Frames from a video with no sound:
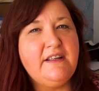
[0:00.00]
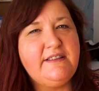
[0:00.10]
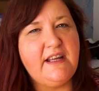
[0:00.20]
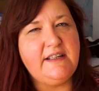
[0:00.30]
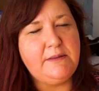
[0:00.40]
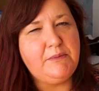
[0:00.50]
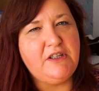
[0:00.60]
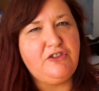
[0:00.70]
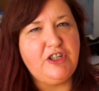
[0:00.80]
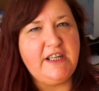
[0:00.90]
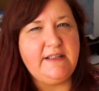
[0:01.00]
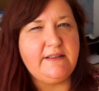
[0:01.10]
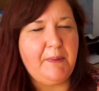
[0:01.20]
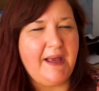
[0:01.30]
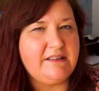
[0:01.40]
denim
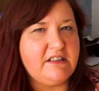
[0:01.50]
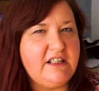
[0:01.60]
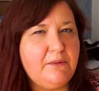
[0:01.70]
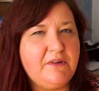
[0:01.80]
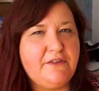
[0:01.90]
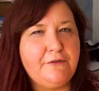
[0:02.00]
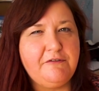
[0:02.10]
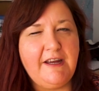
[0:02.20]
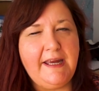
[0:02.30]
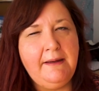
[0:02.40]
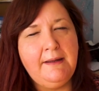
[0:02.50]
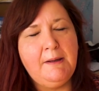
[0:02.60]
jeans pattern that was free